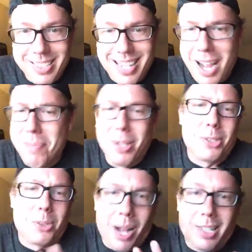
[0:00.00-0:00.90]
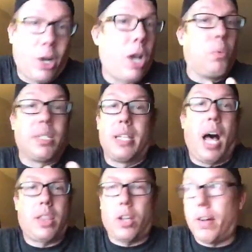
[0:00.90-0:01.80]
one time, it was a while ago, it was
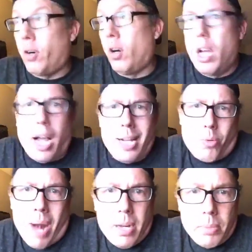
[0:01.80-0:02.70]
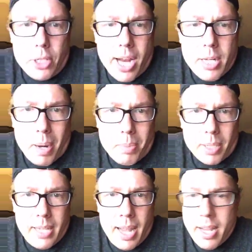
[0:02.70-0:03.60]
not thoughtful. I just randomly changed my
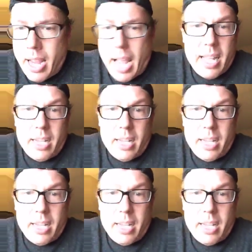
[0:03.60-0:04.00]
birthday and